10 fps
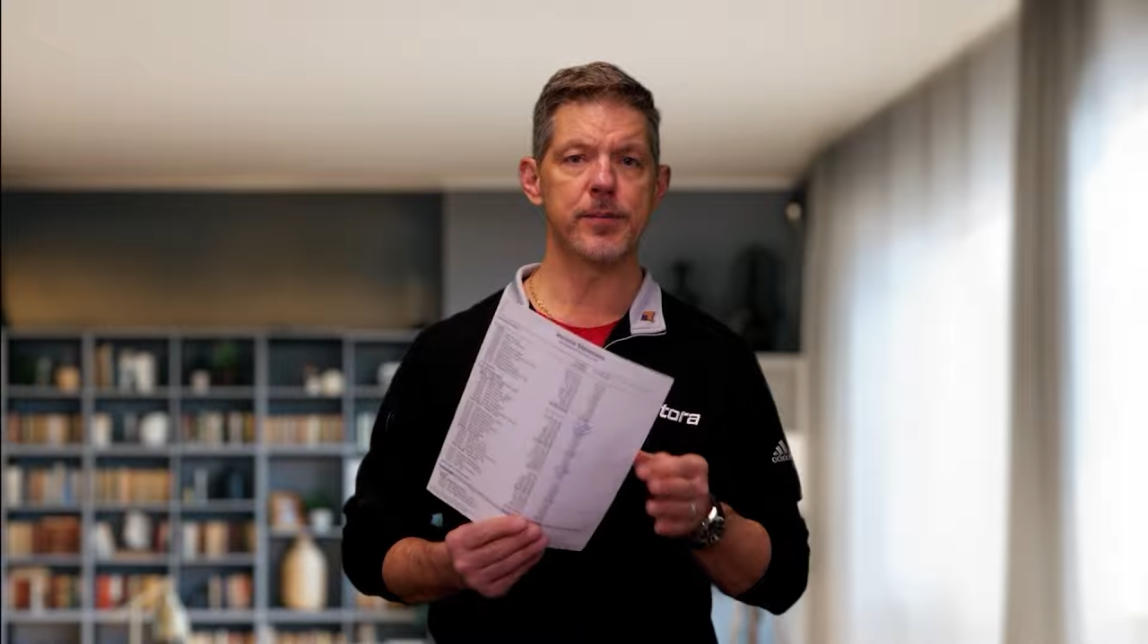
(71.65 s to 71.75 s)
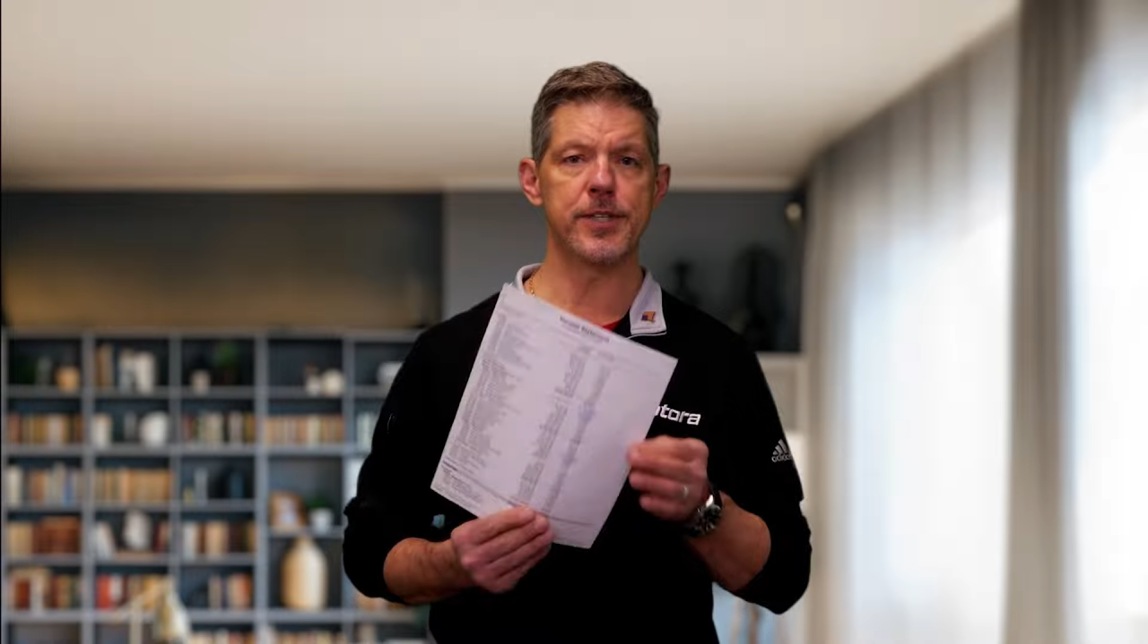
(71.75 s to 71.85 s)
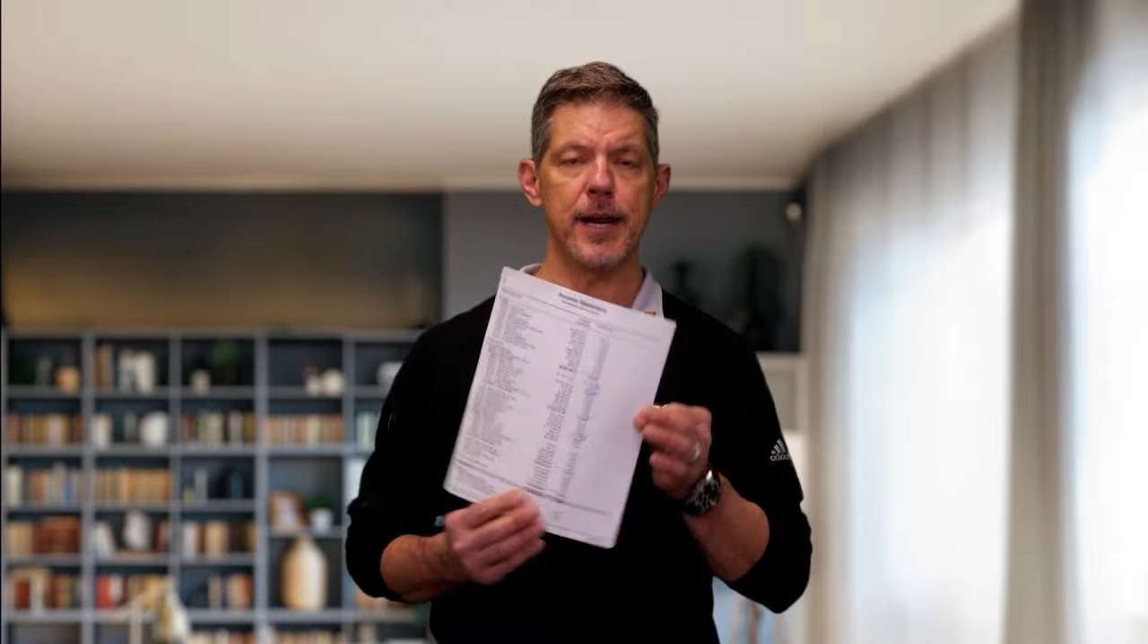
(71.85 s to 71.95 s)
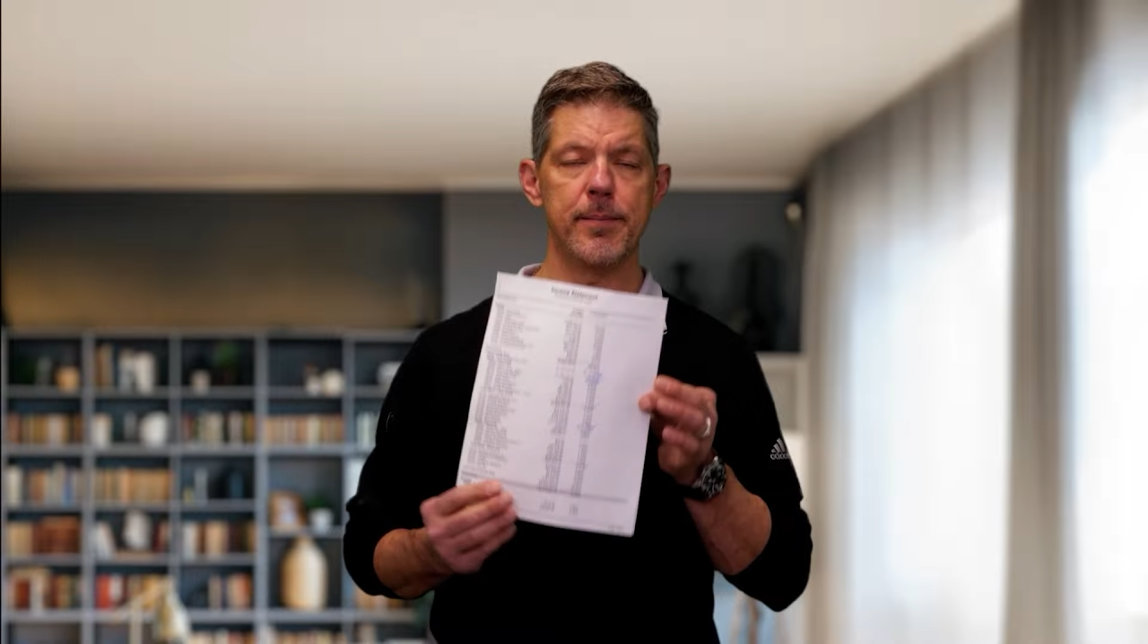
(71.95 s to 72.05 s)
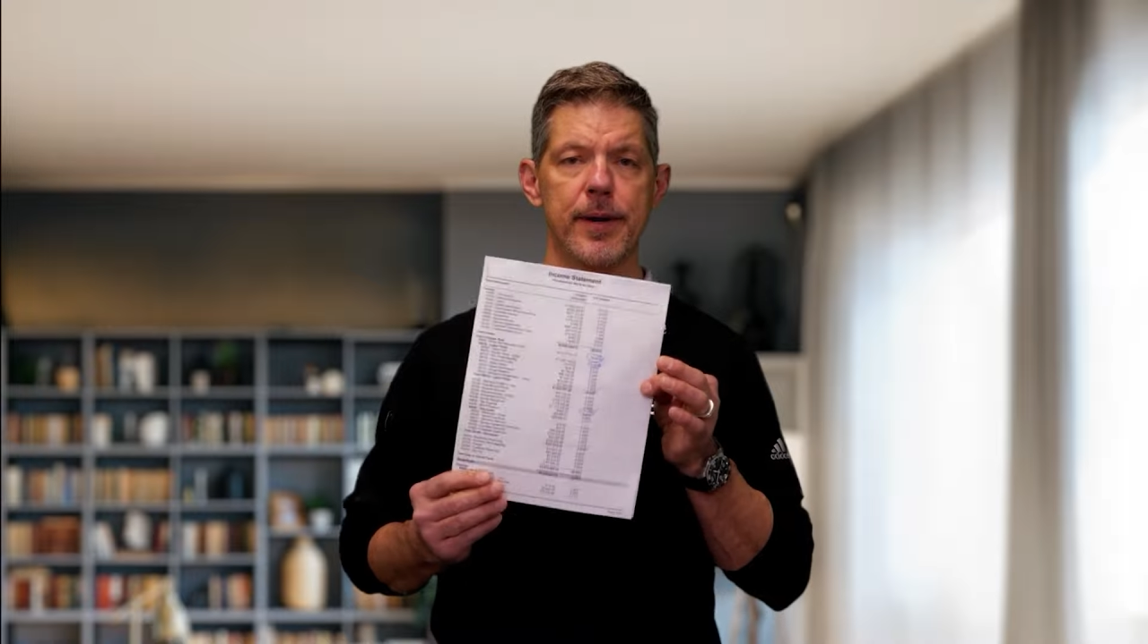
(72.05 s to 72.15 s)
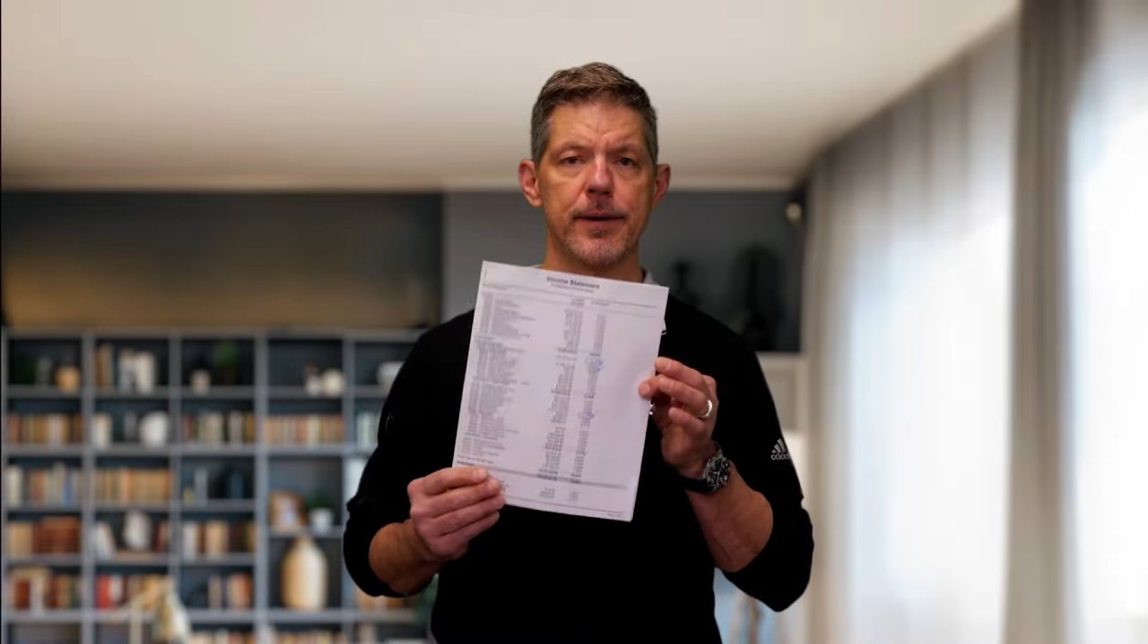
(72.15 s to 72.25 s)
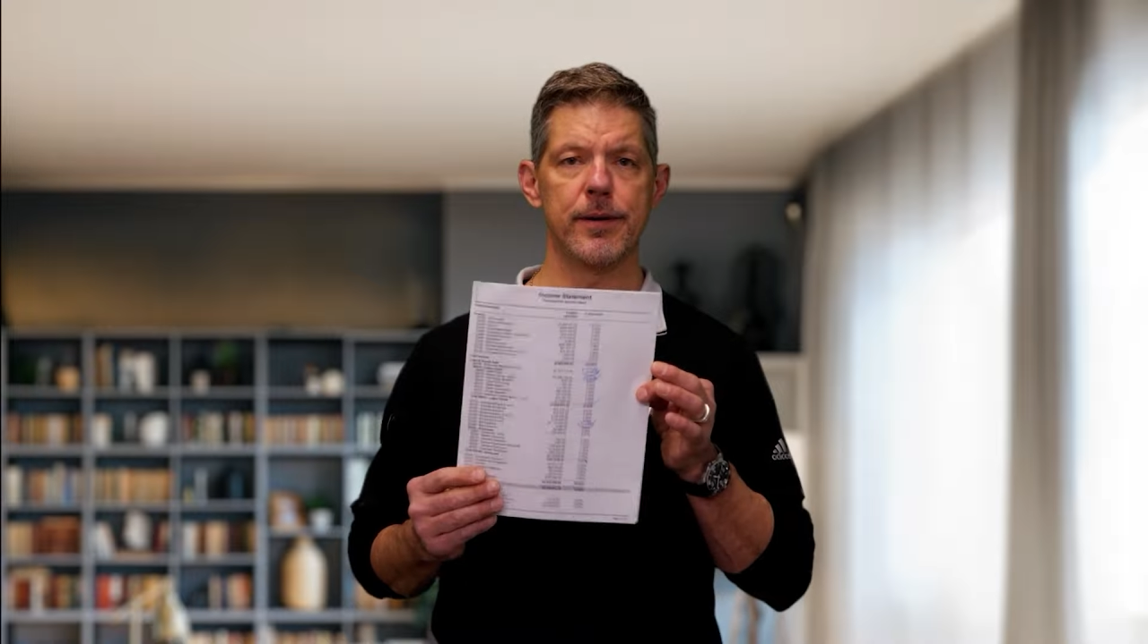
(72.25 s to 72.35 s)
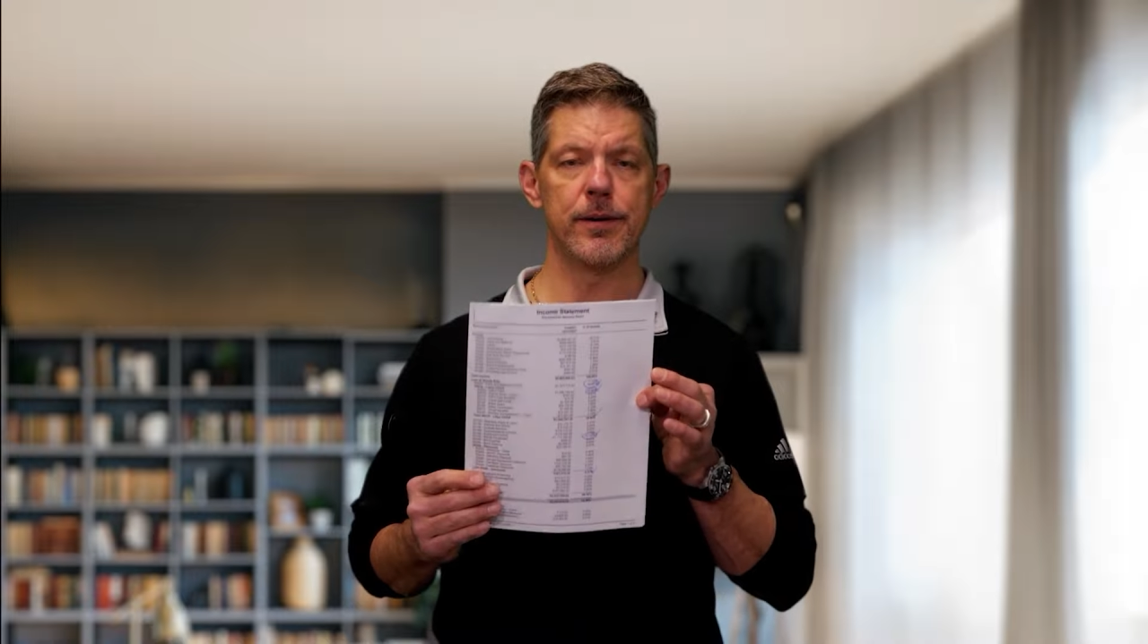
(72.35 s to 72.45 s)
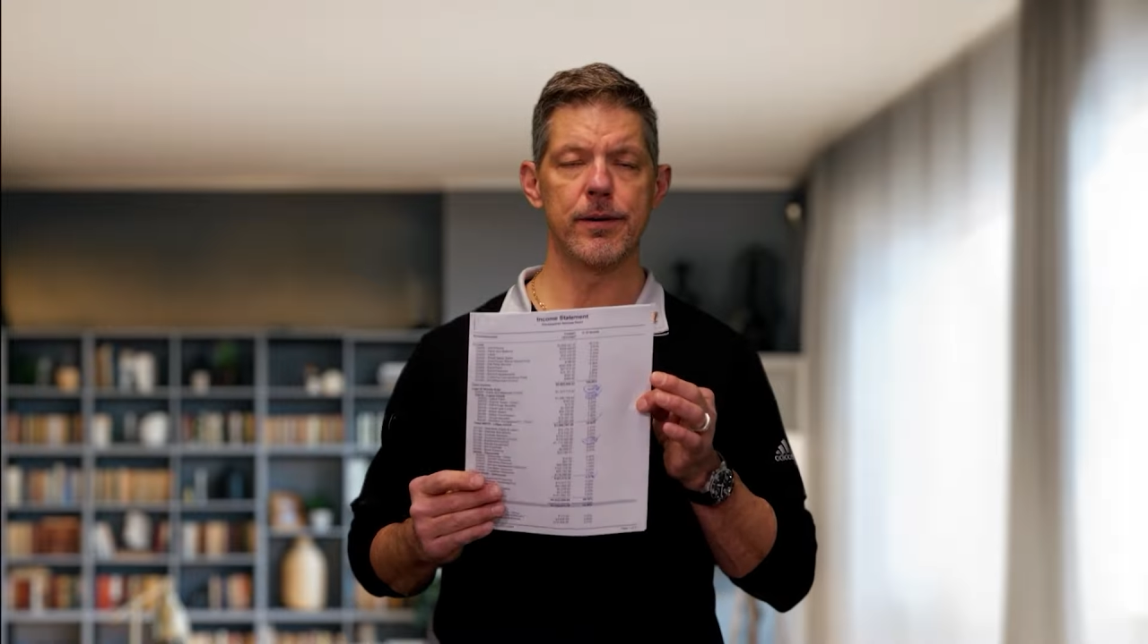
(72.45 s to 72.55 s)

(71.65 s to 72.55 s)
statement